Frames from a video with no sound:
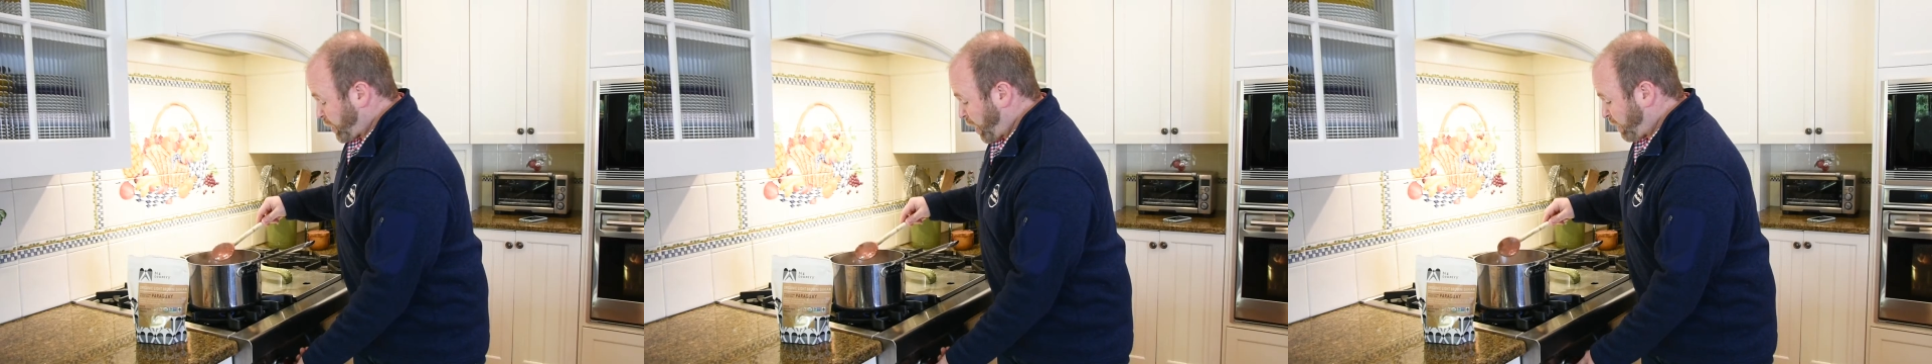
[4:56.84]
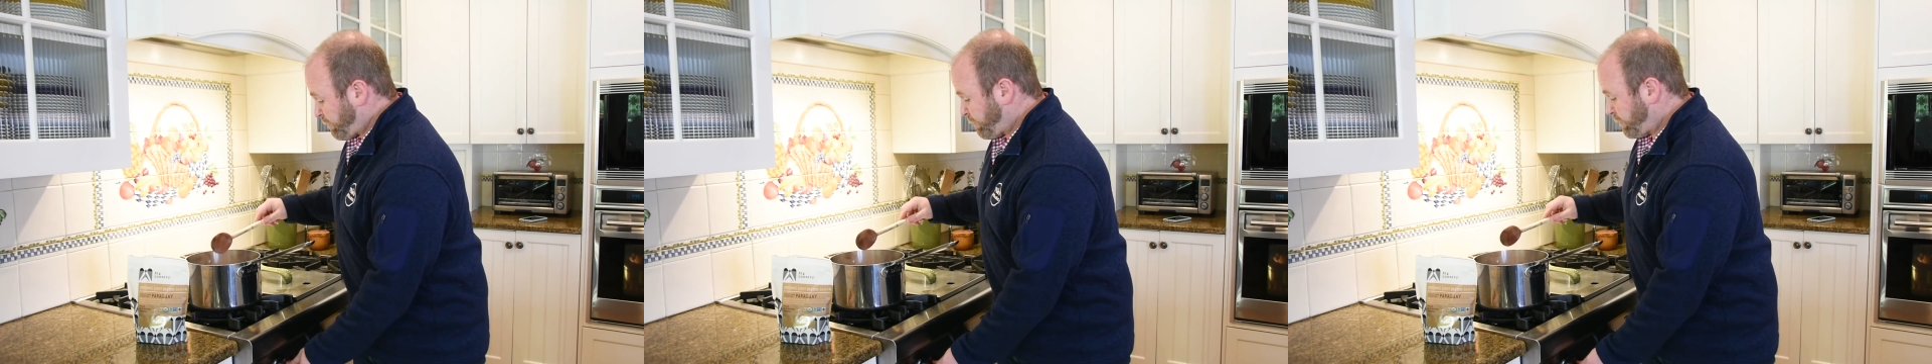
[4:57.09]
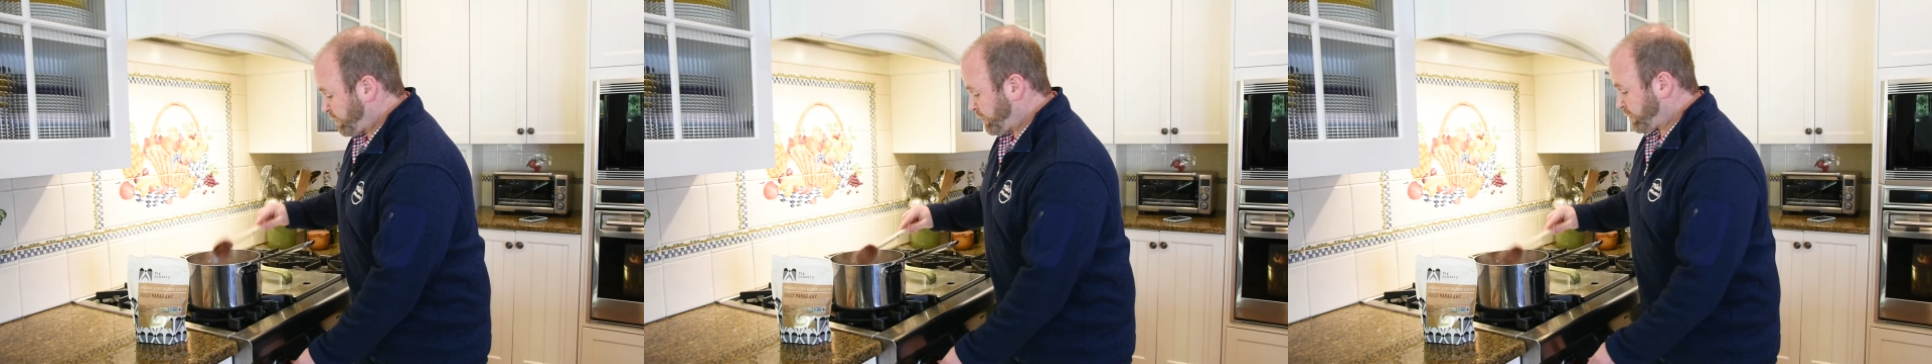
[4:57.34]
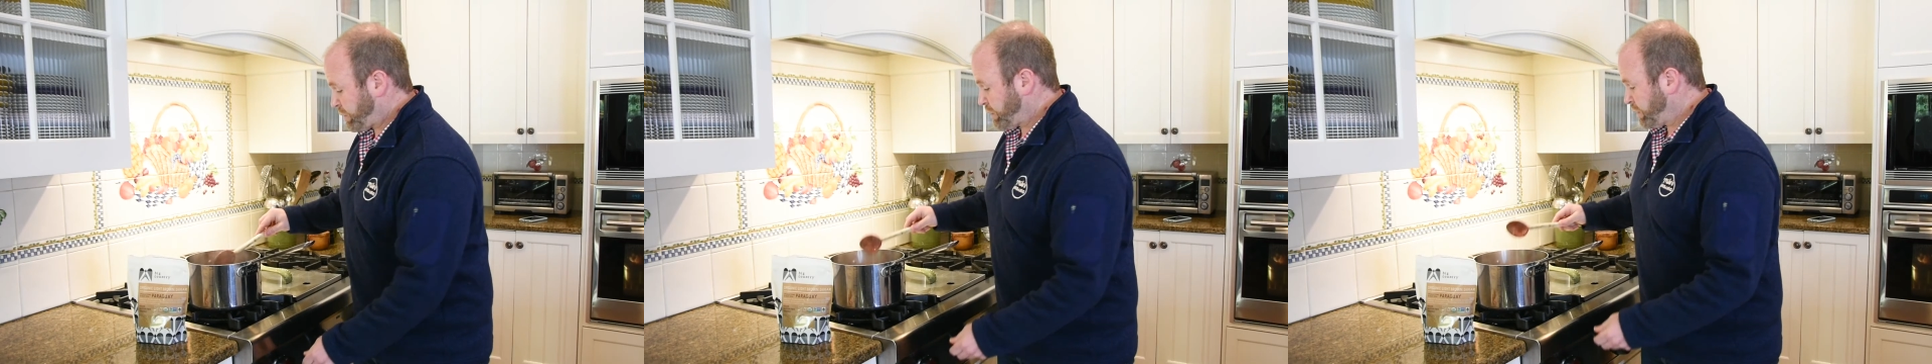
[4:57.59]
it off
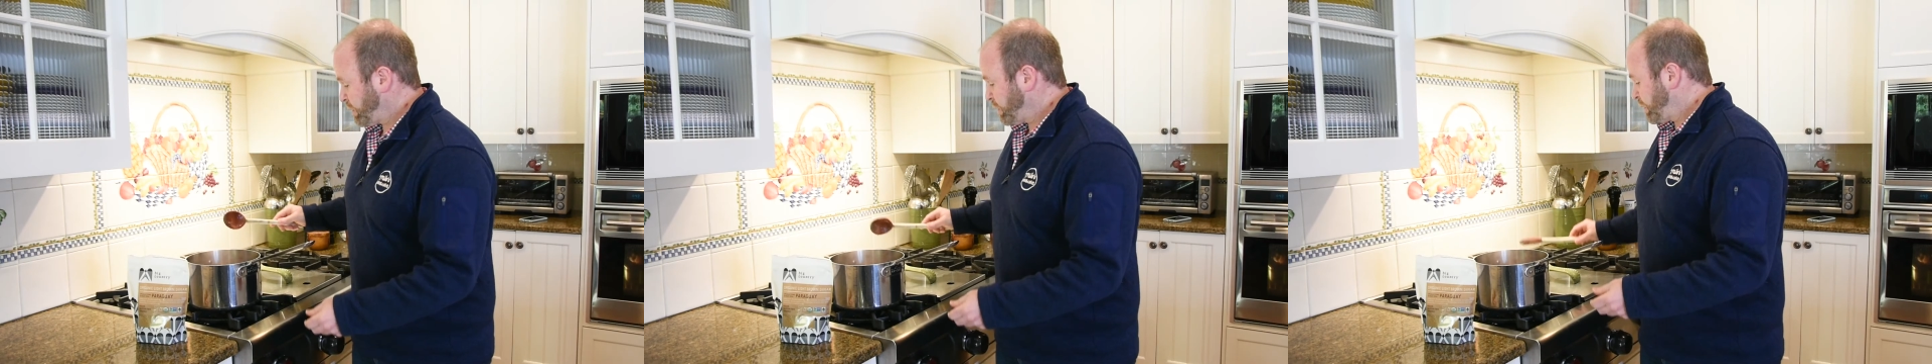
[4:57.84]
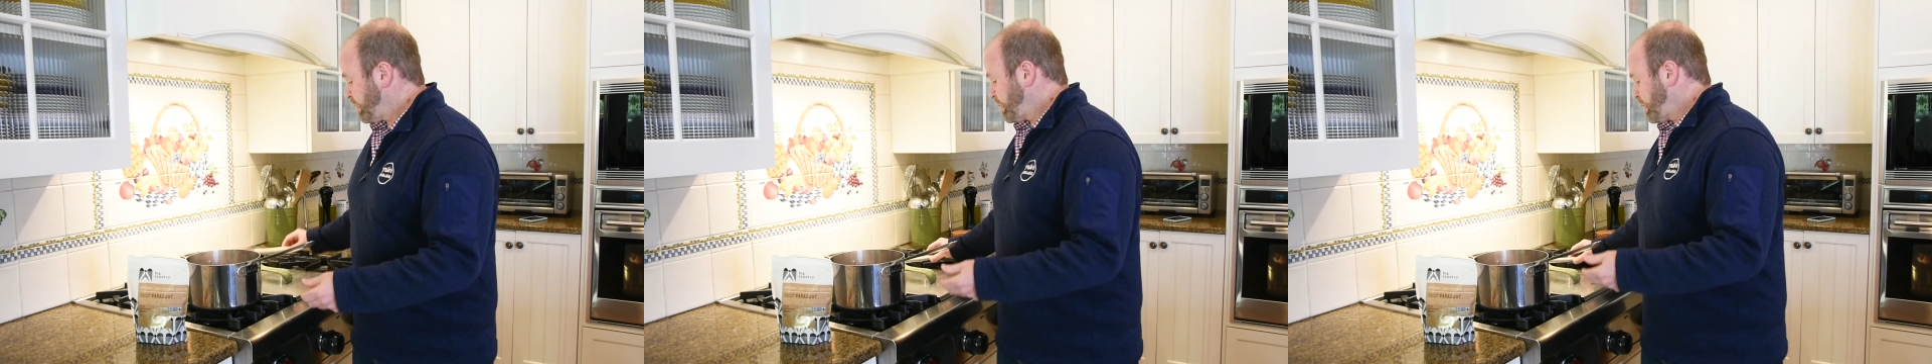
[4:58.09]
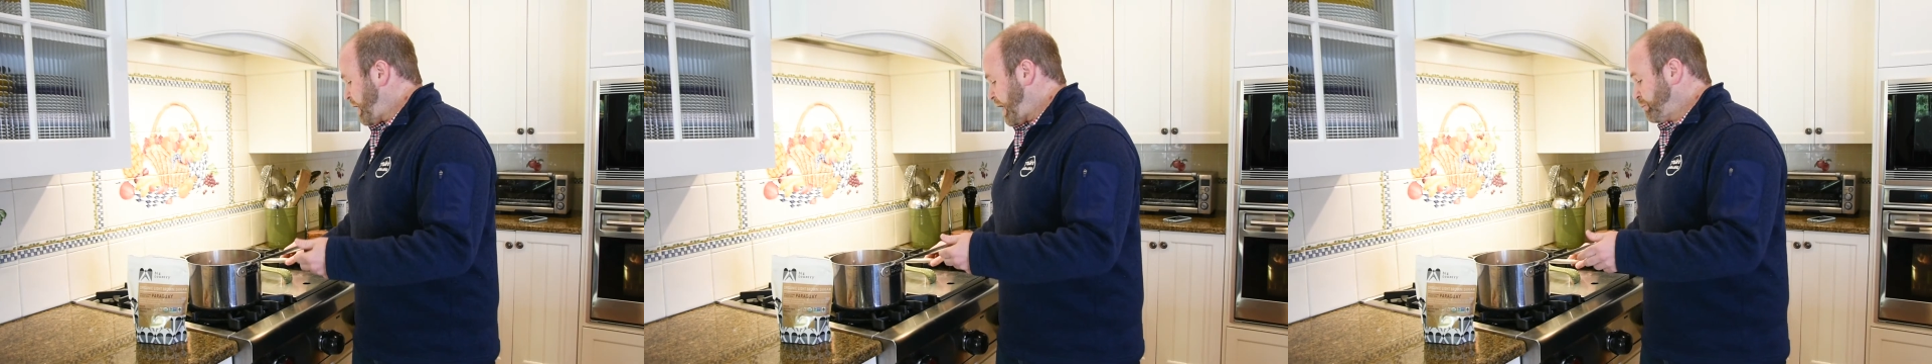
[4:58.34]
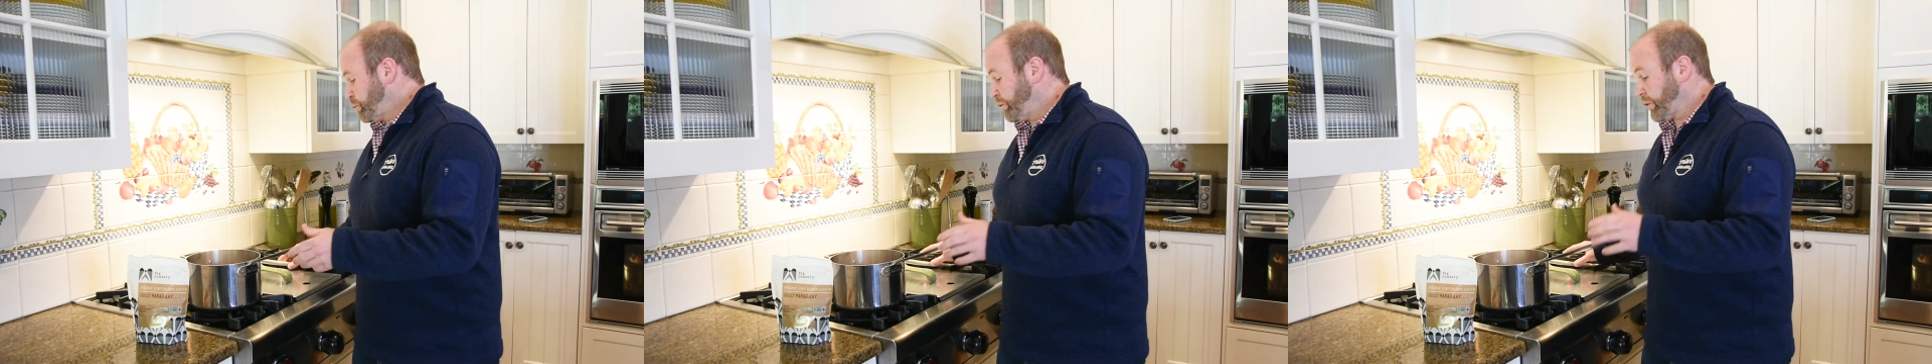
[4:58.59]

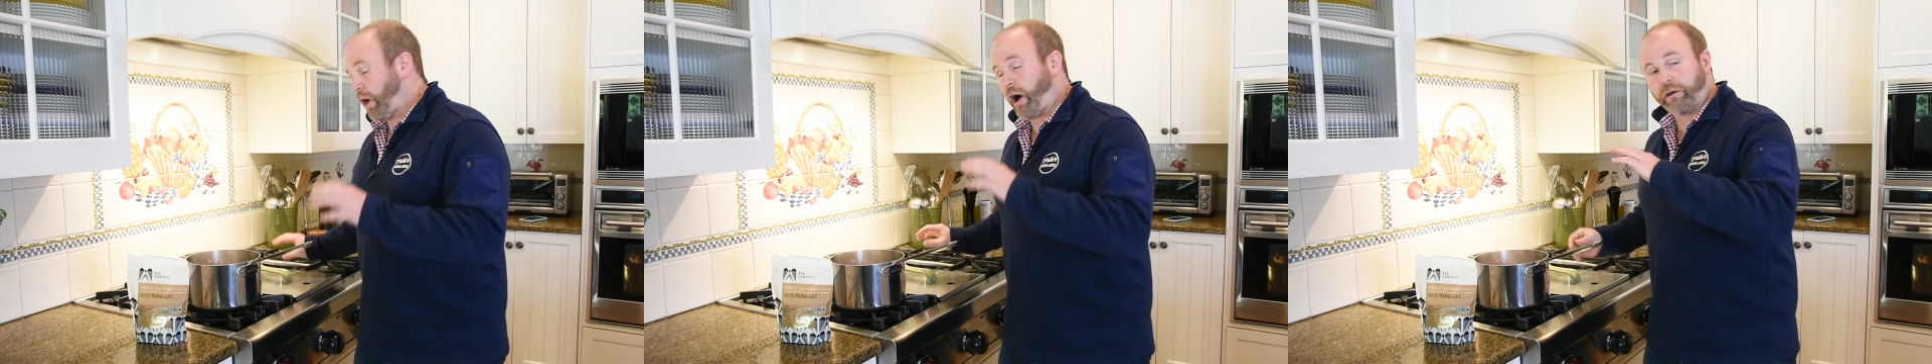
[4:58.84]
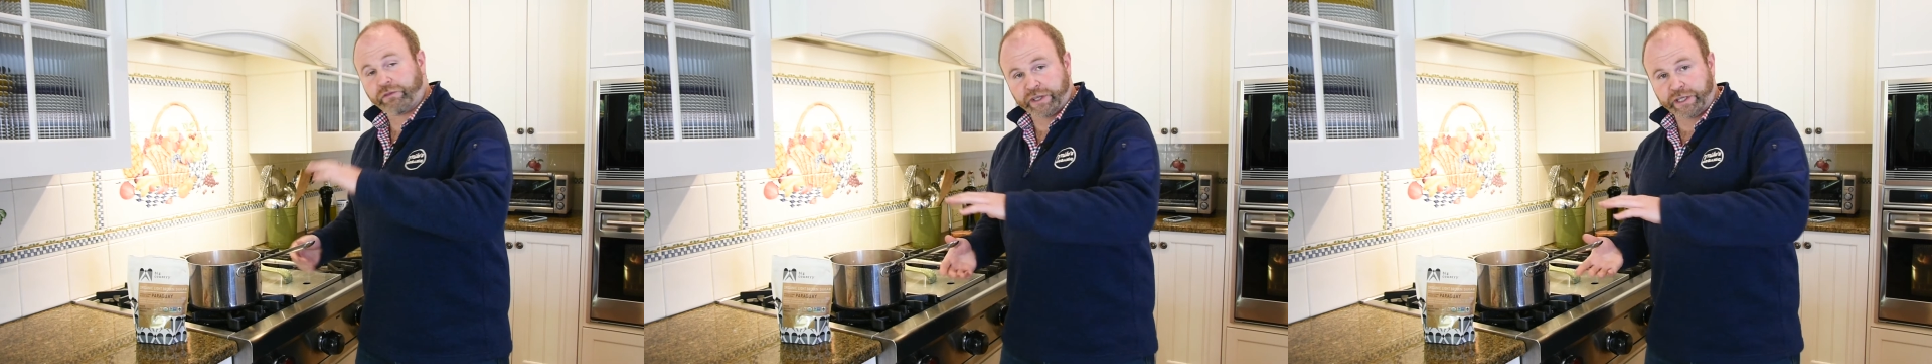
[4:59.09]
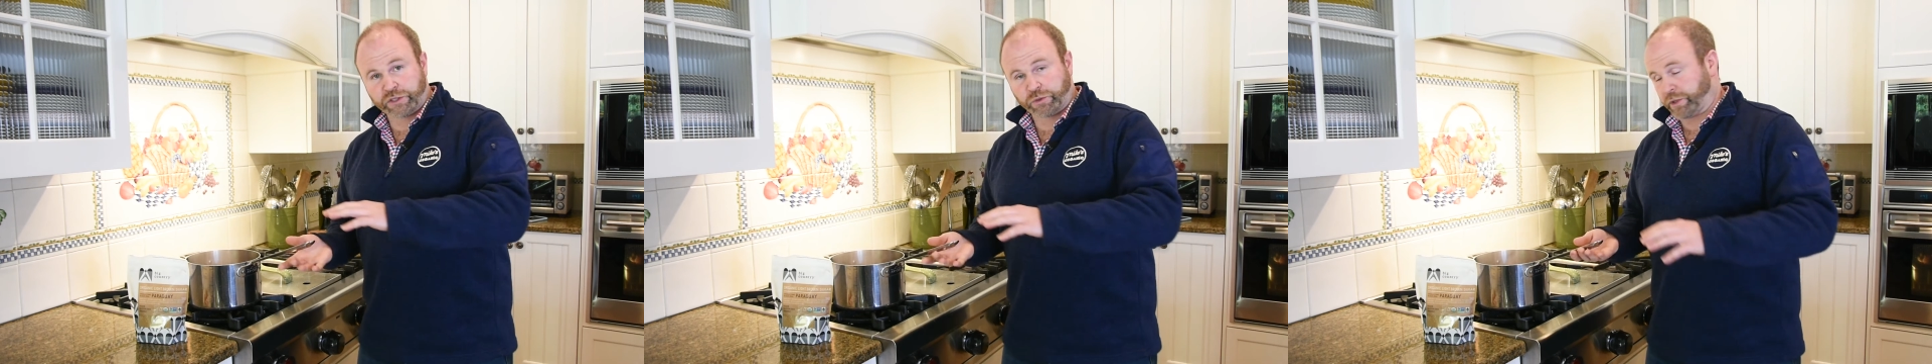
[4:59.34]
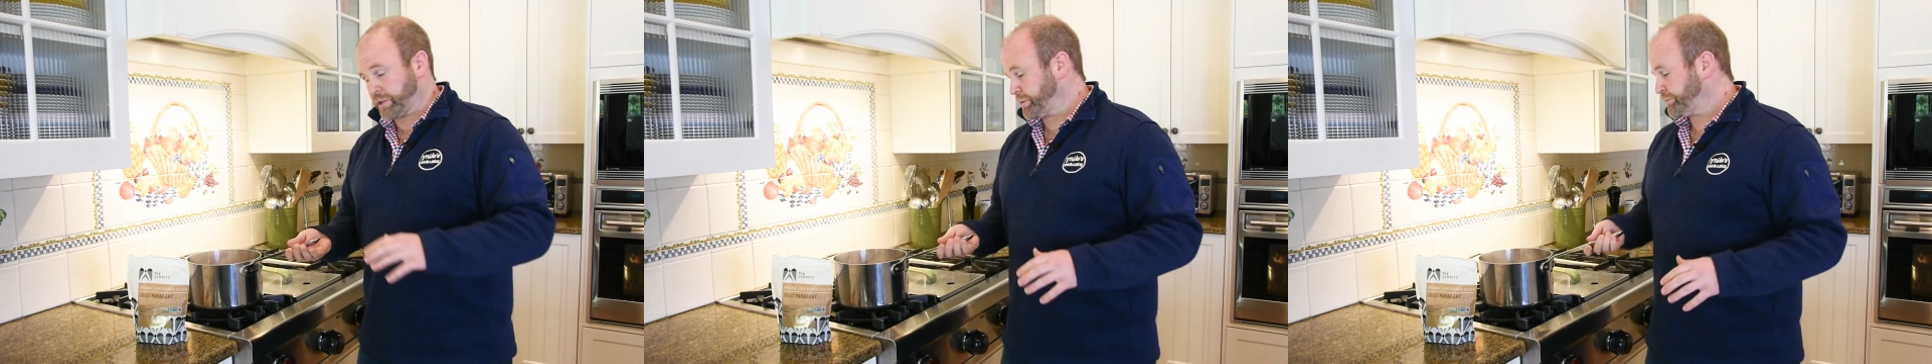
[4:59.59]
and move it off the heat
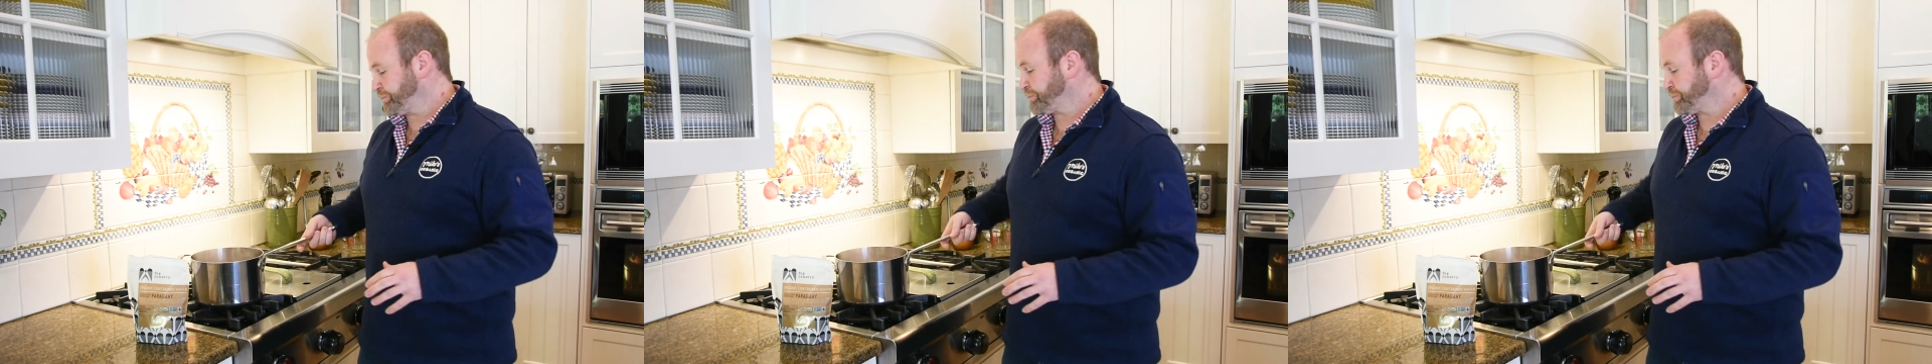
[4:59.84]
source.